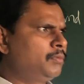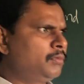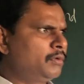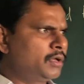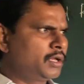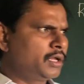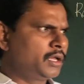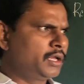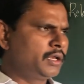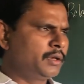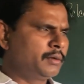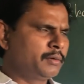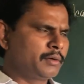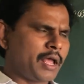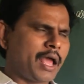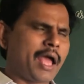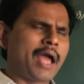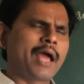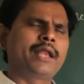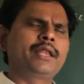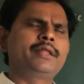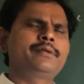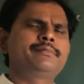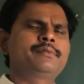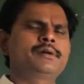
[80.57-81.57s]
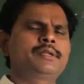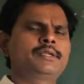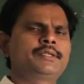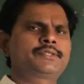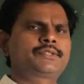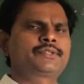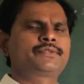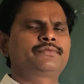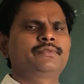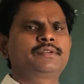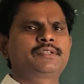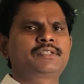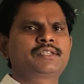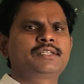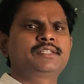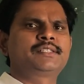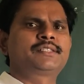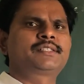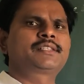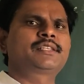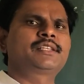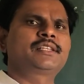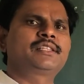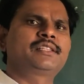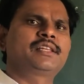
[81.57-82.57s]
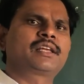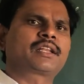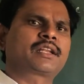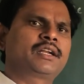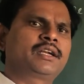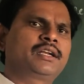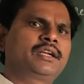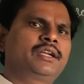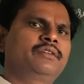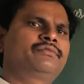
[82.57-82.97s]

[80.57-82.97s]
in animals, we can see there are